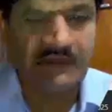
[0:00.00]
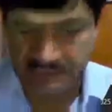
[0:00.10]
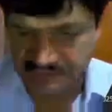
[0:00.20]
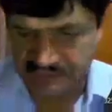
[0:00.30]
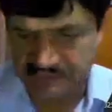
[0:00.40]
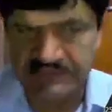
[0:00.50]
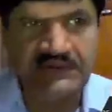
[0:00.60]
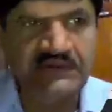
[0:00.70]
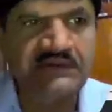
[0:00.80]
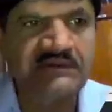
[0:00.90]
the
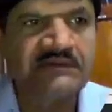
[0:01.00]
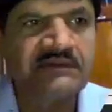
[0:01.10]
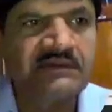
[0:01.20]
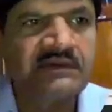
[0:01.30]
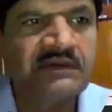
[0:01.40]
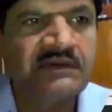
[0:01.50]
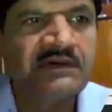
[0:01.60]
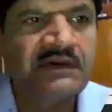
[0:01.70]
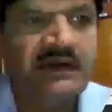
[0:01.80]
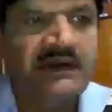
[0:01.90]
geometry,
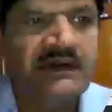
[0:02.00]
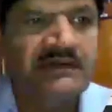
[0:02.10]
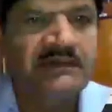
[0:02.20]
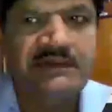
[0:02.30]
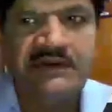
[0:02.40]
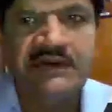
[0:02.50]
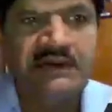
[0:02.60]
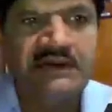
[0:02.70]
edit geometry.